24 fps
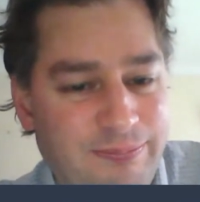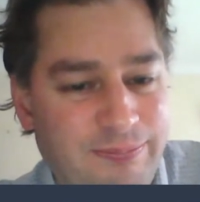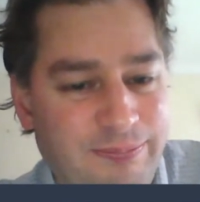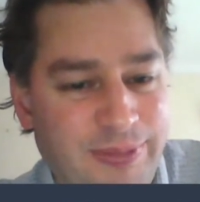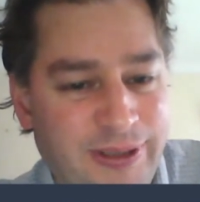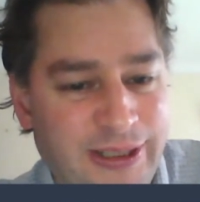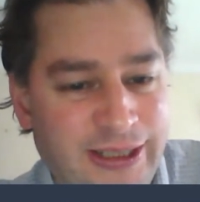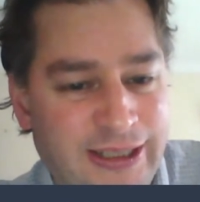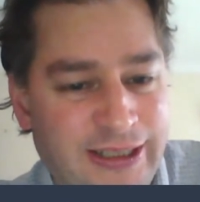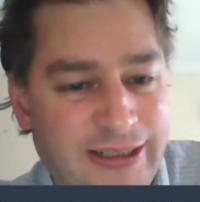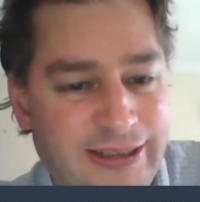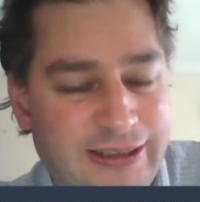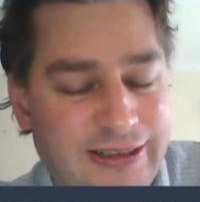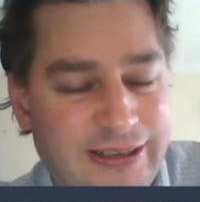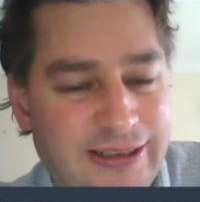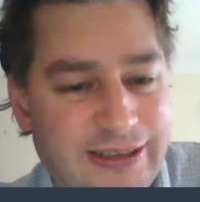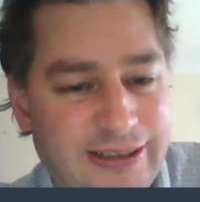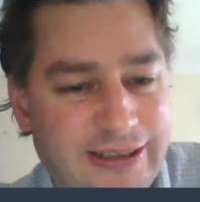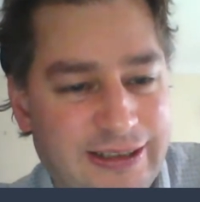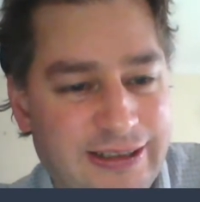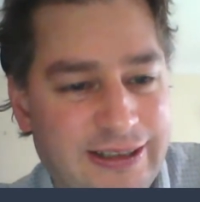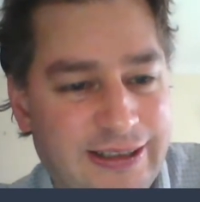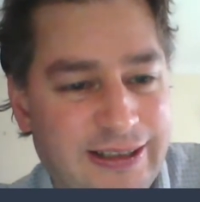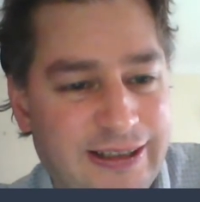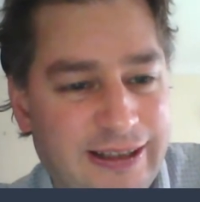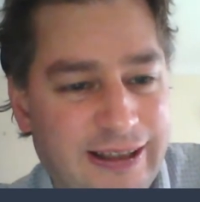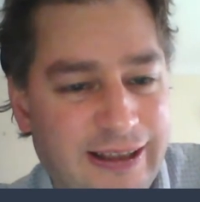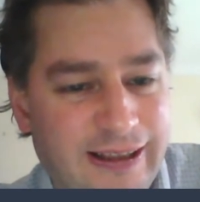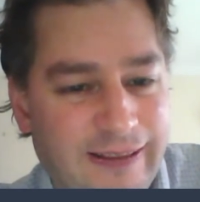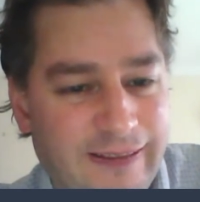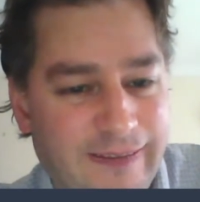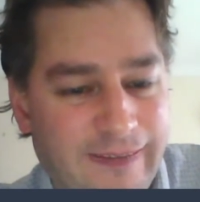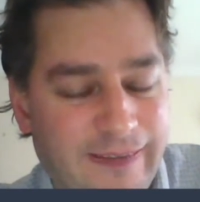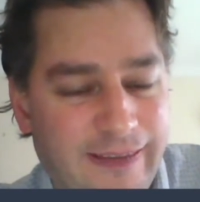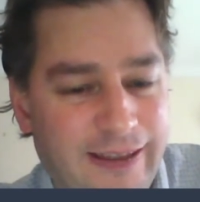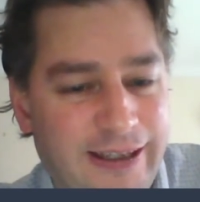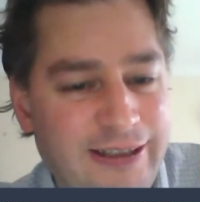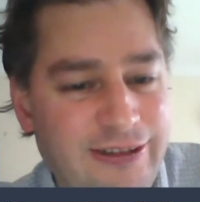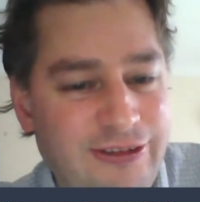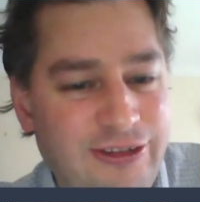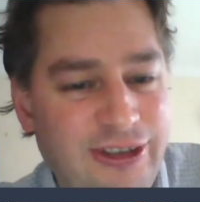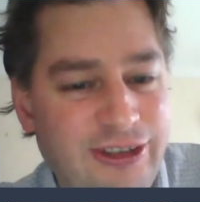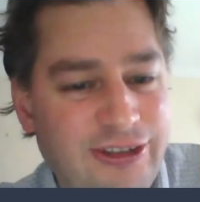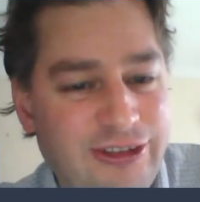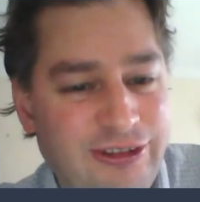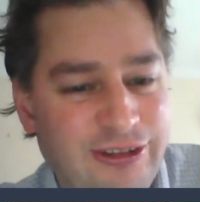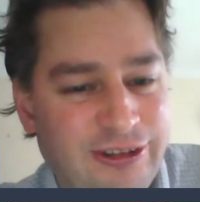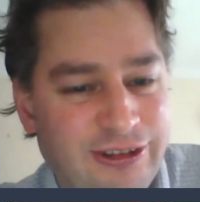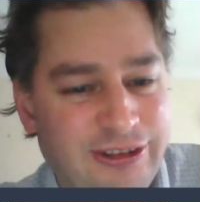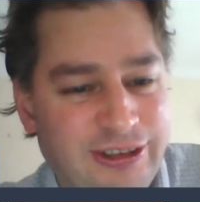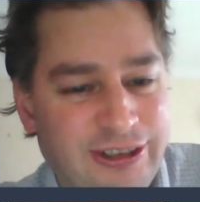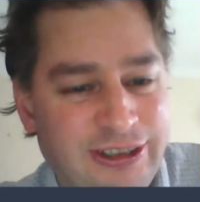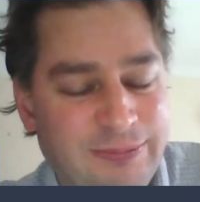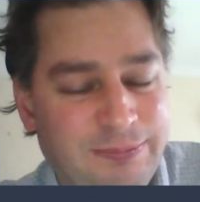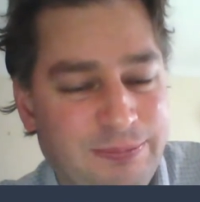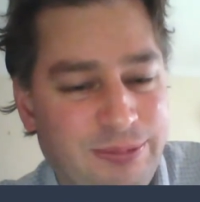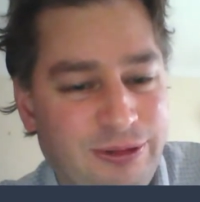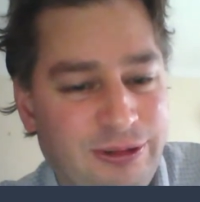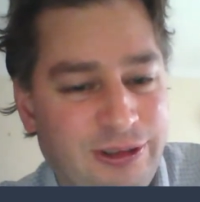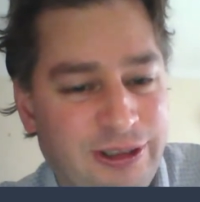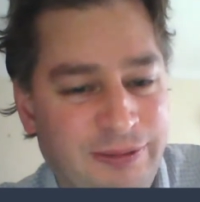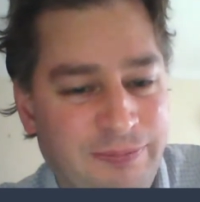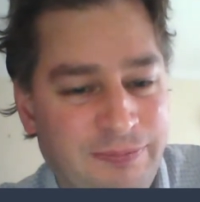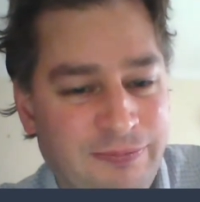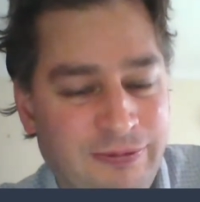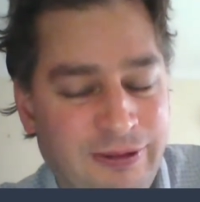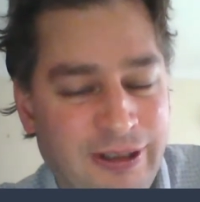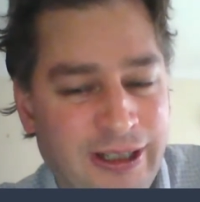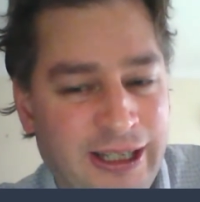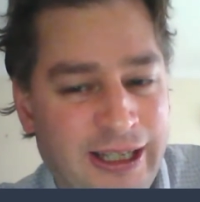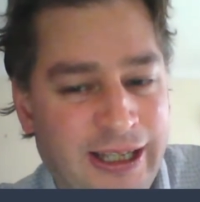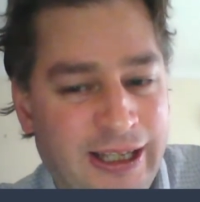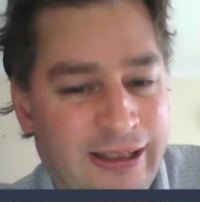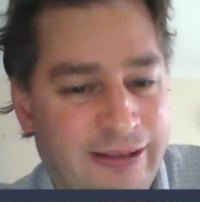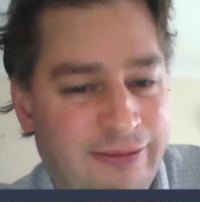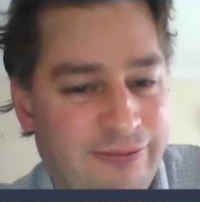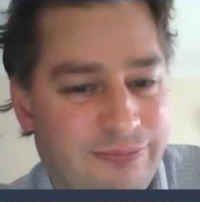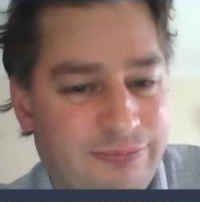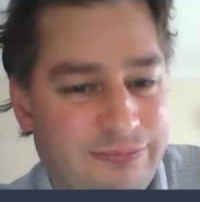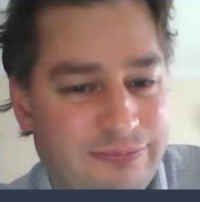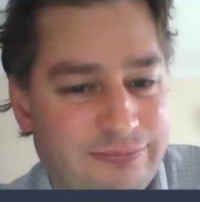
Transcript: but it just got to the point where